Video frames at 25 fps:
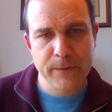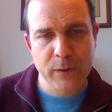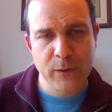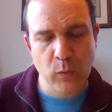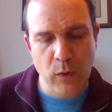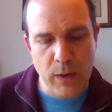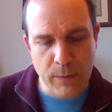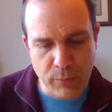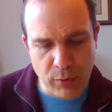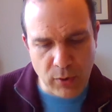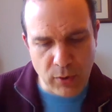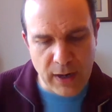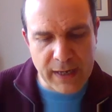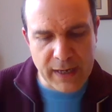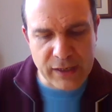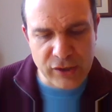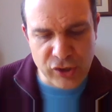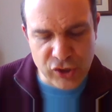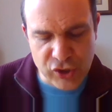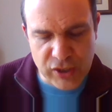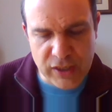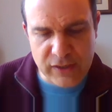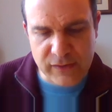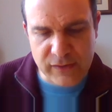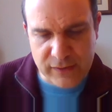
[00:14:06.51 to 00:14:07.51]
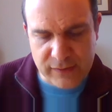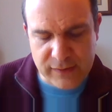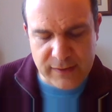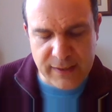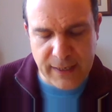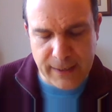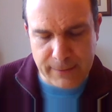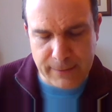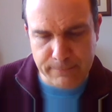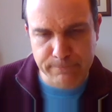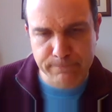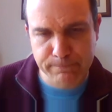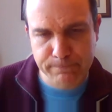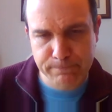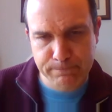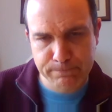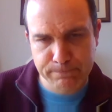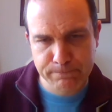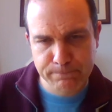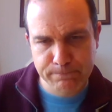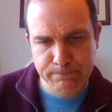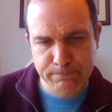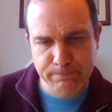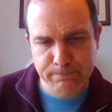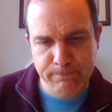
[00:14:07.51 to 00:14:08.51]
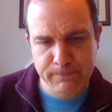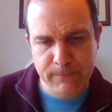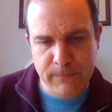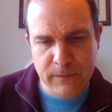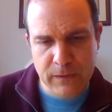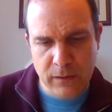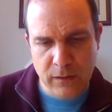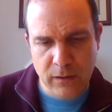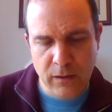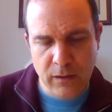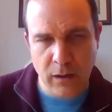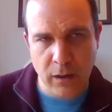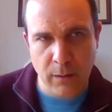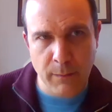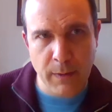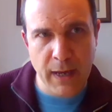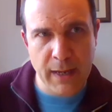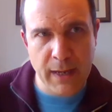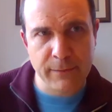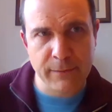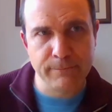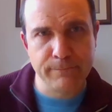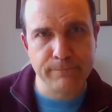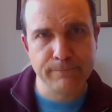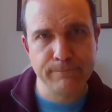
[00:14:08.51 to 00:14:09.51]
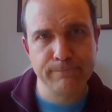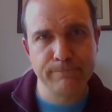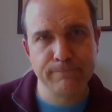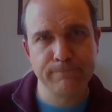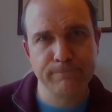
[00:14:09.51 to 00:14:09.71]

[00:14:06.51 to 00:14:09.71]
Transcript: We pray in Jesus' name. Amen.